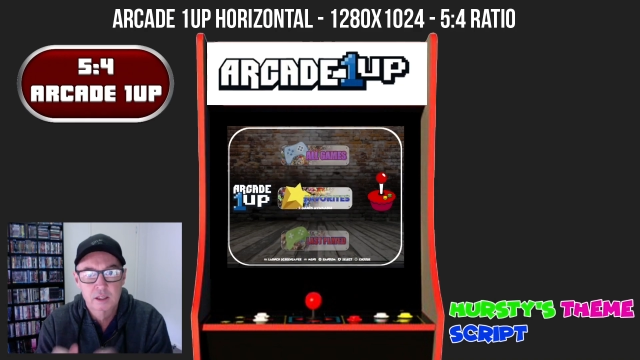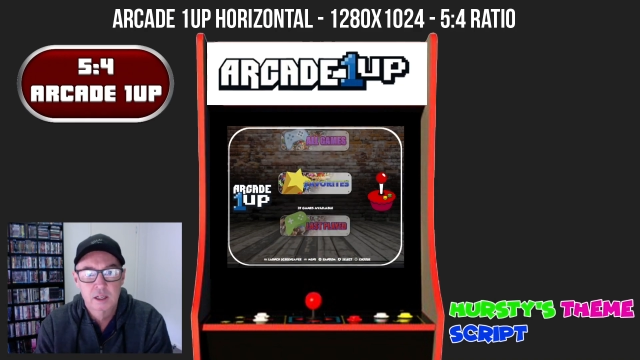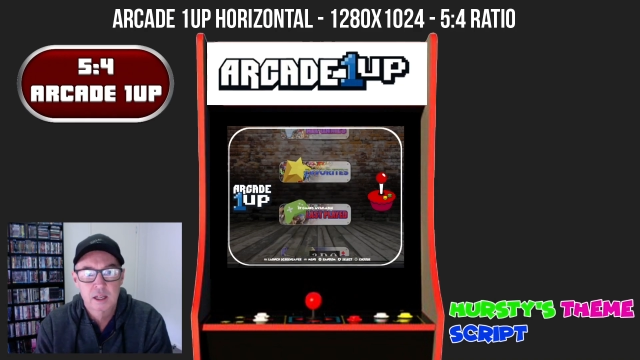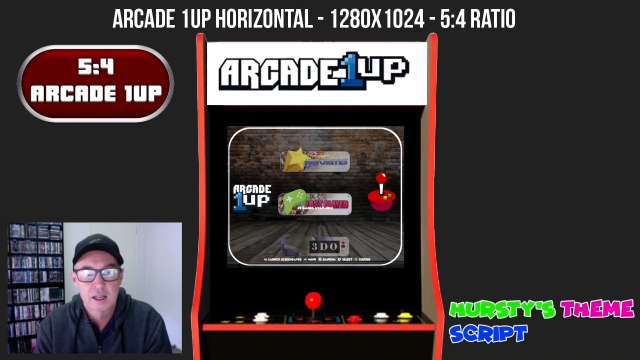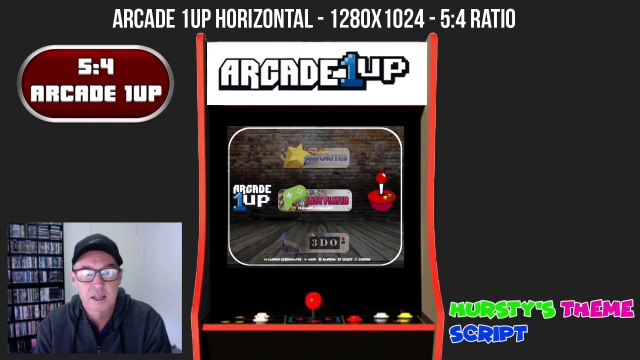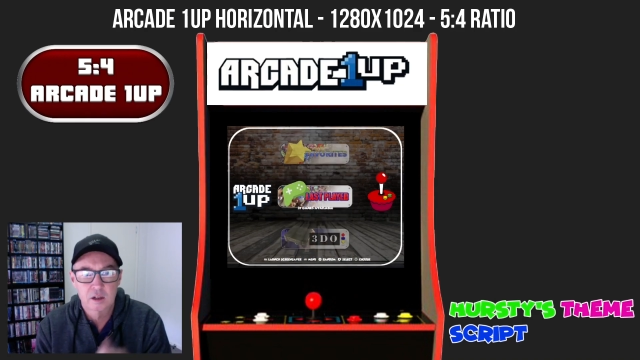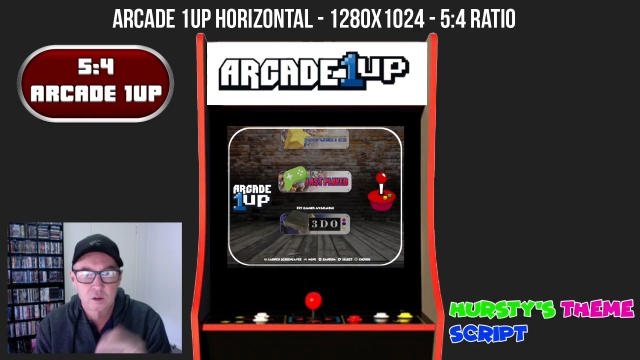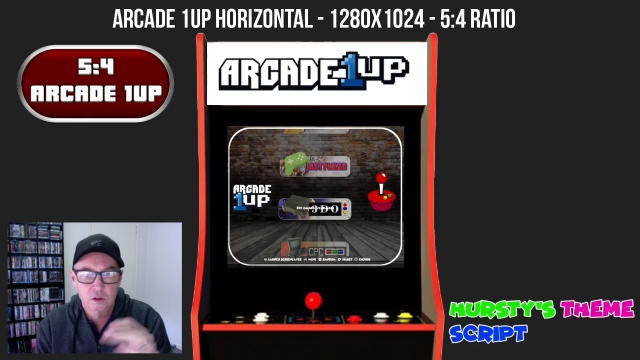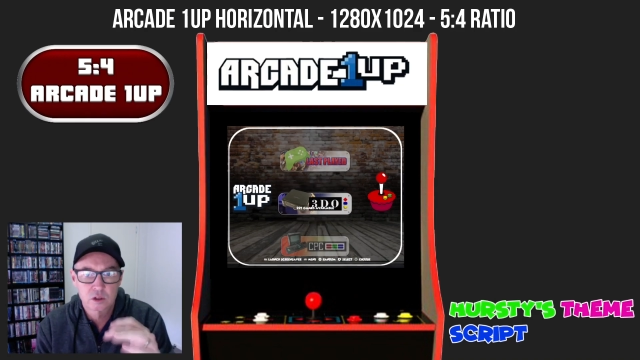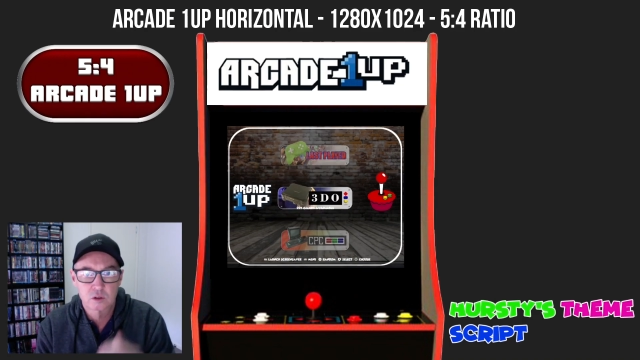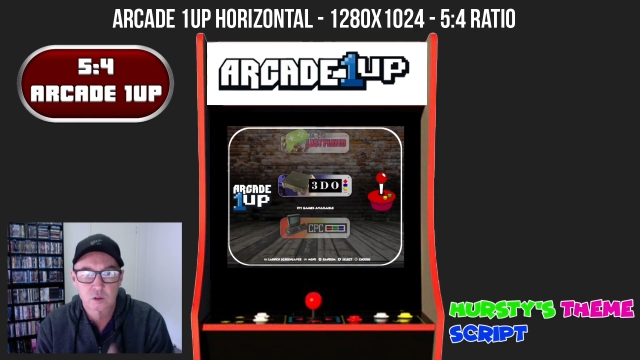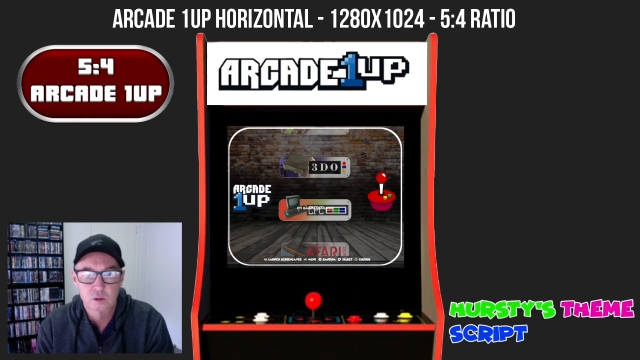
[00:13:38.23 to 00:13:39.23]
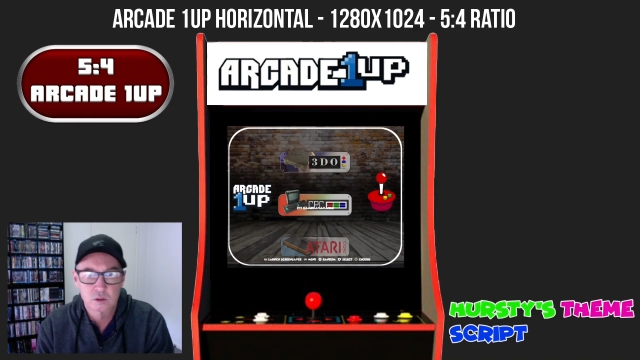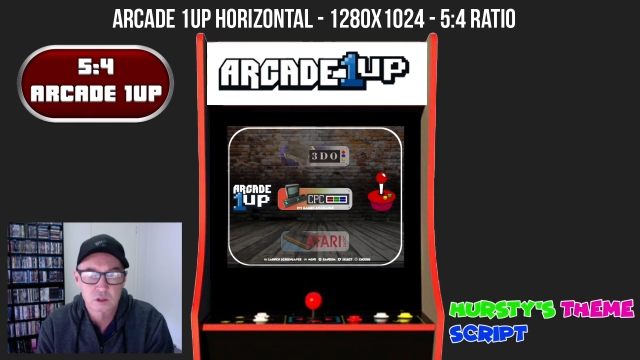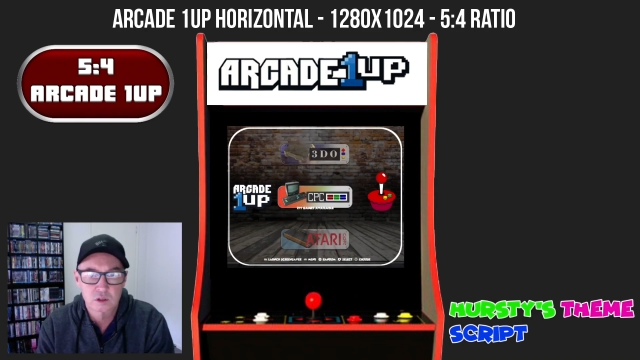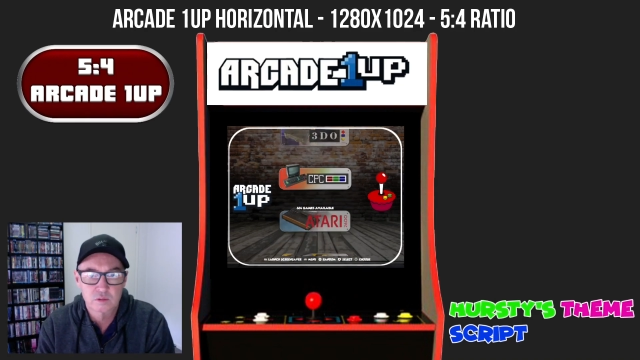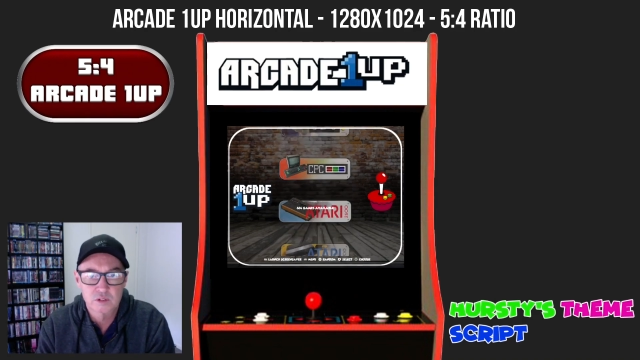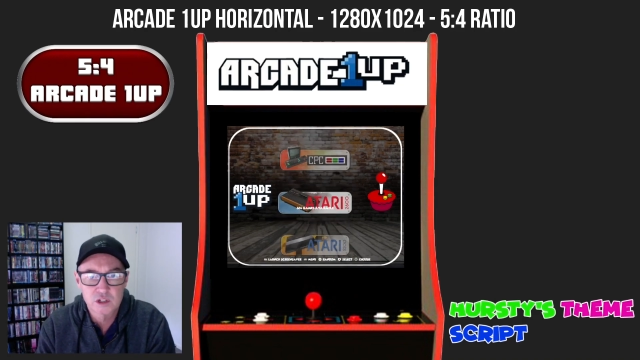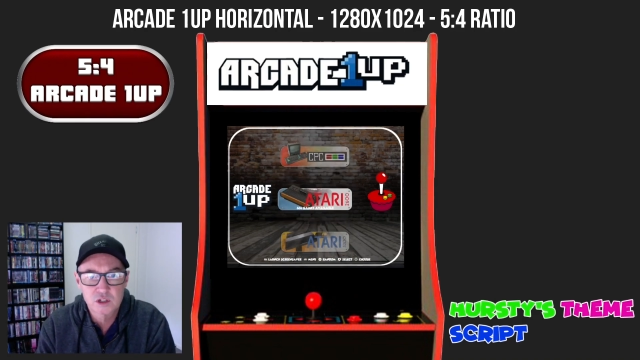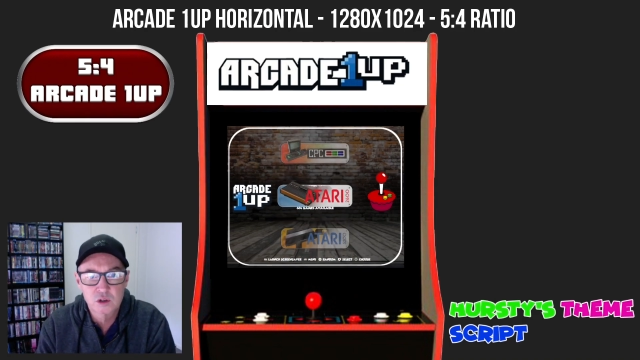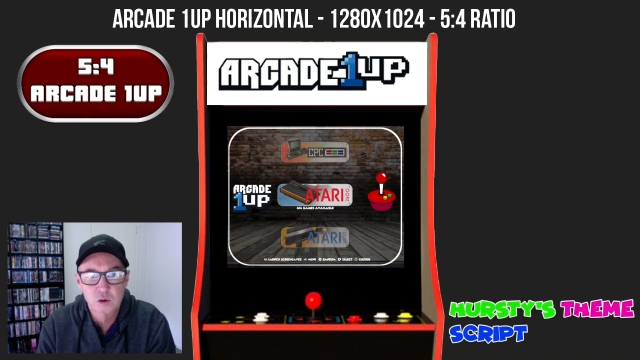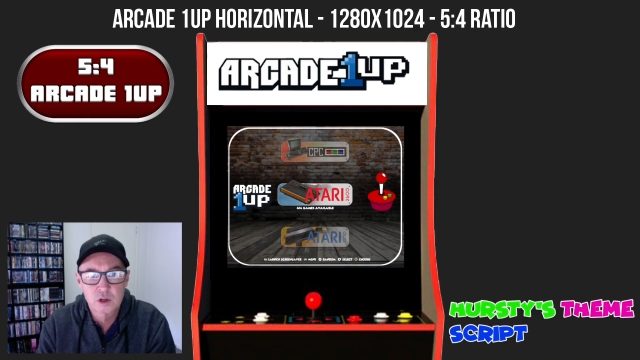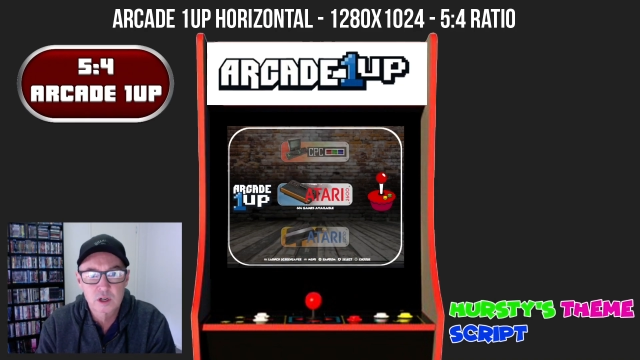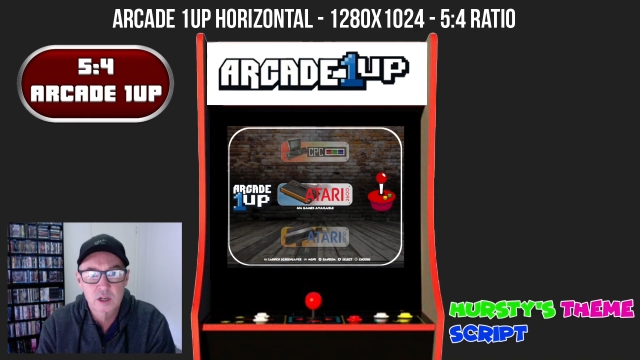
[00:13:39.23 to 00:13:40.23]
and it looks all sort of
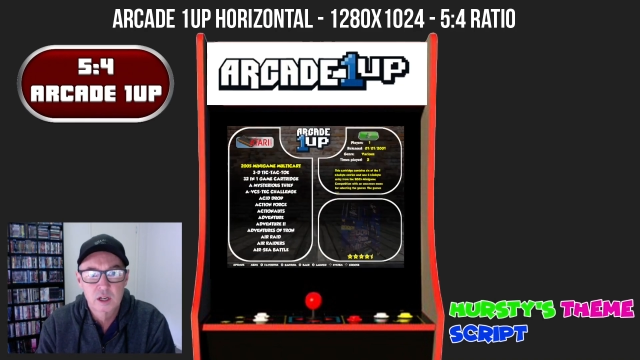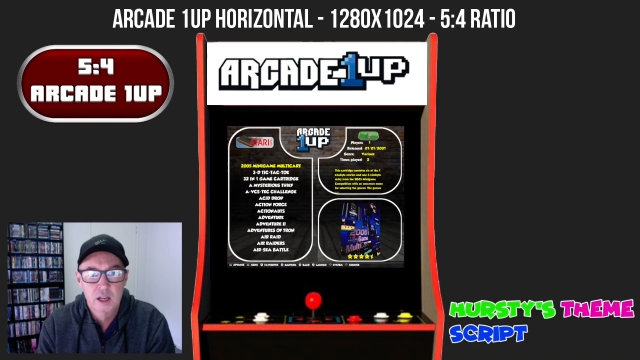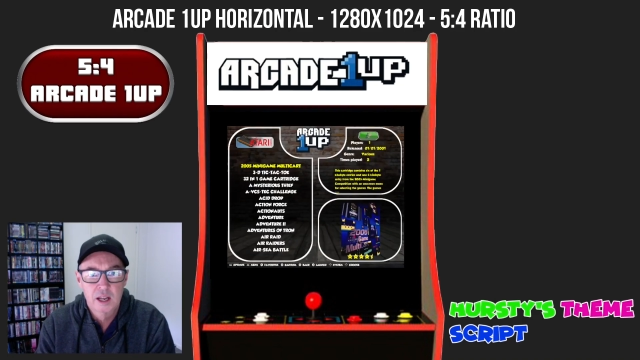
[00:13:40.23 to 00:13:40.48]
distorted,